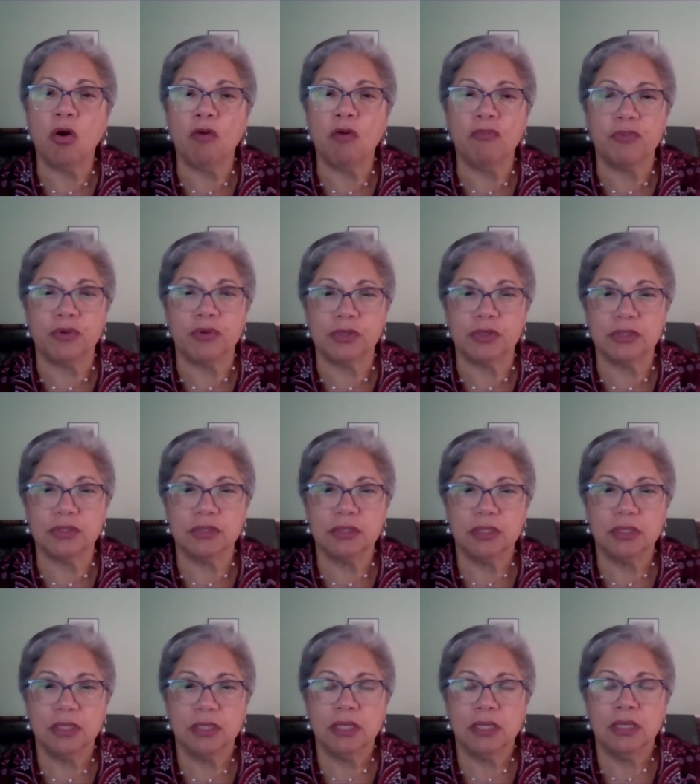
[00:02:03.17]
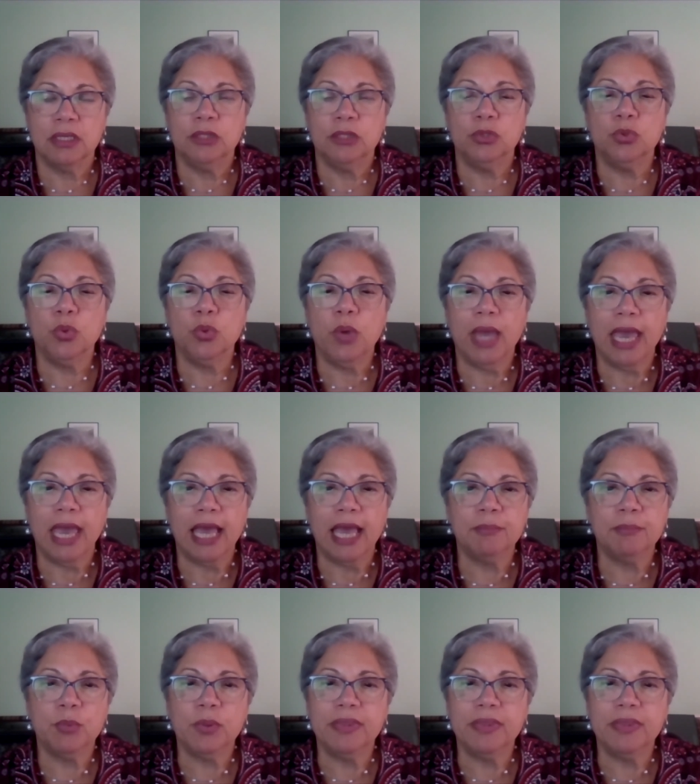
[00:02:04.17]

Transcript: offers to help